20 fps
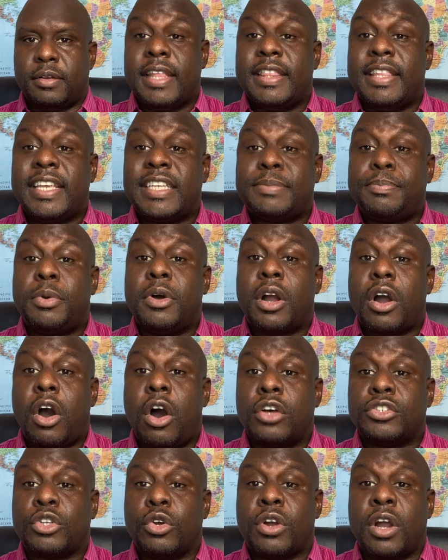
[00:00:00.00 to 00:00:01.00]
This book
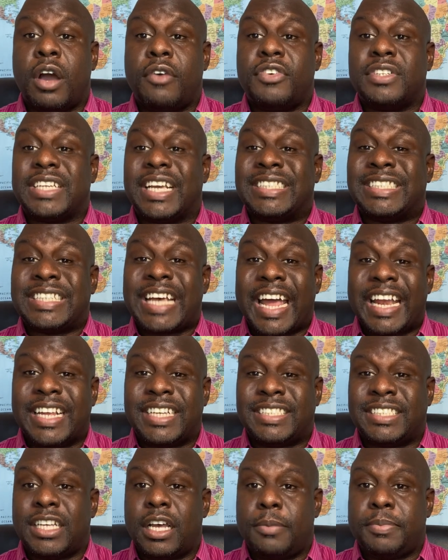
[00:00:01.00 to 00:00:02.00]
also covers exciting
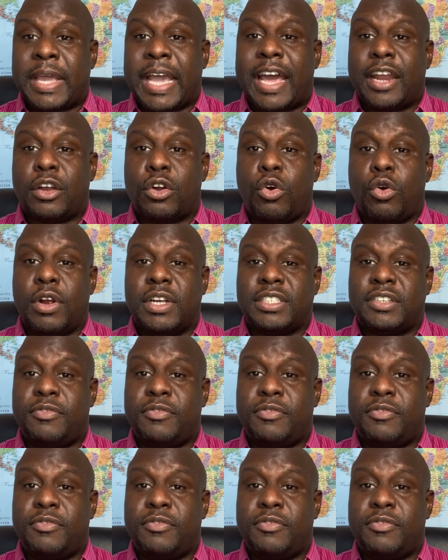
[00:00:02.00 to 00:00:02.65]
subcategories